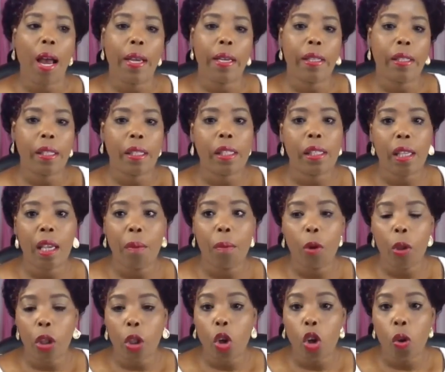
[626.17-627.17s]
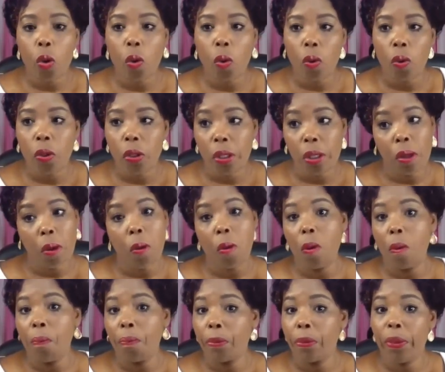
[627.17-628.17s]
is the same with Google.
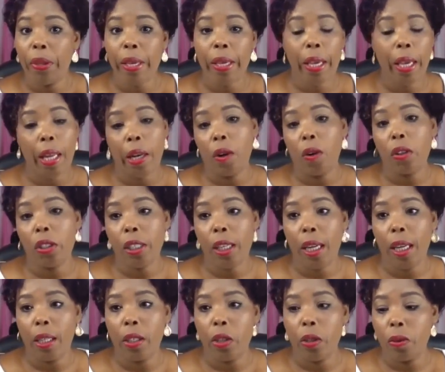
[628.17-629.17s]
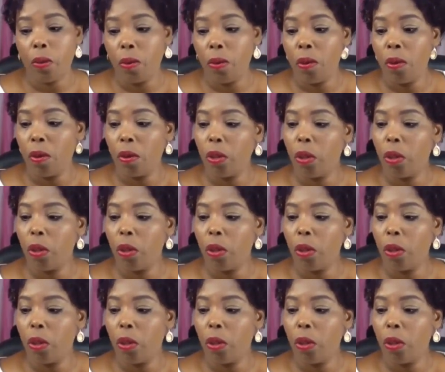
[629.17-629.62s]
So they cannot tell you